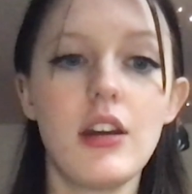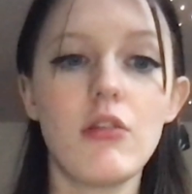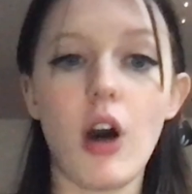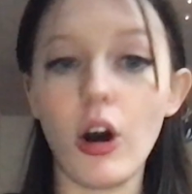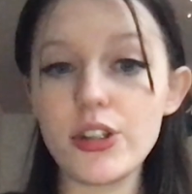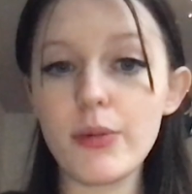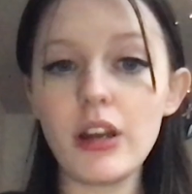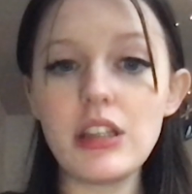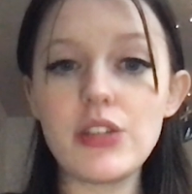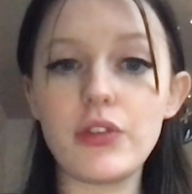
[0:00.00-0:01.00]
Altamont
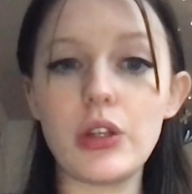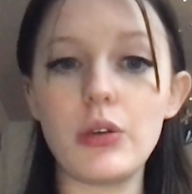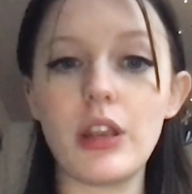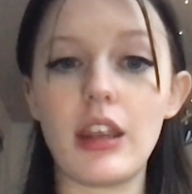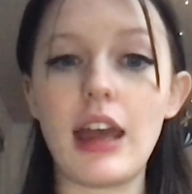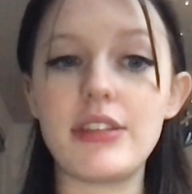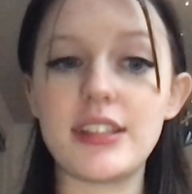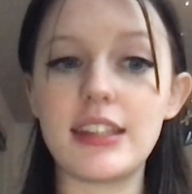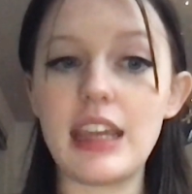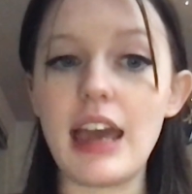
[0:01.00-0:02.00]
is viewed as
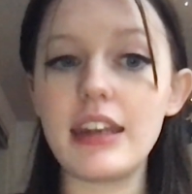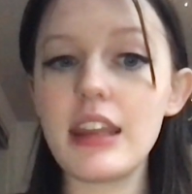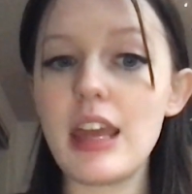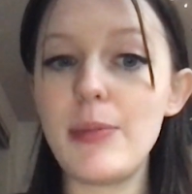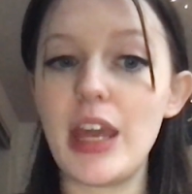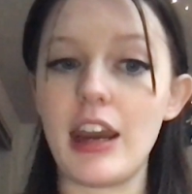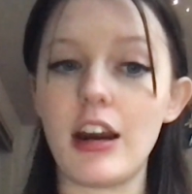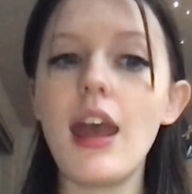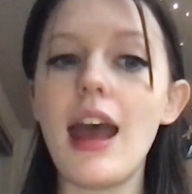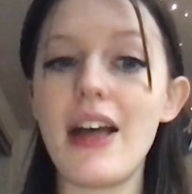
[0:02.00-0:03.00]
the end of the hippie era,
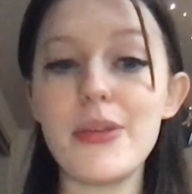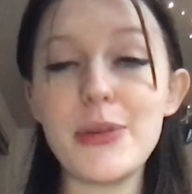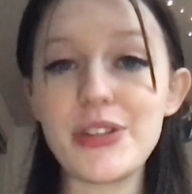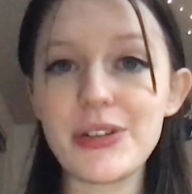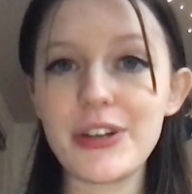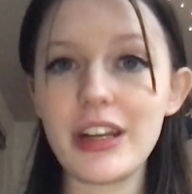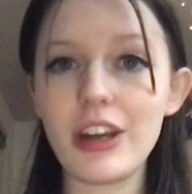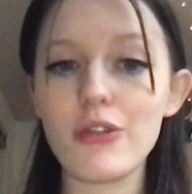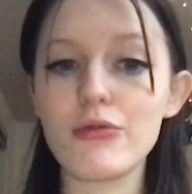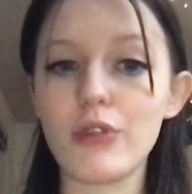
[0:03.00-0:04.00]
and the music critic
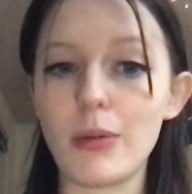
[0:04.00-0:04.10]
Robert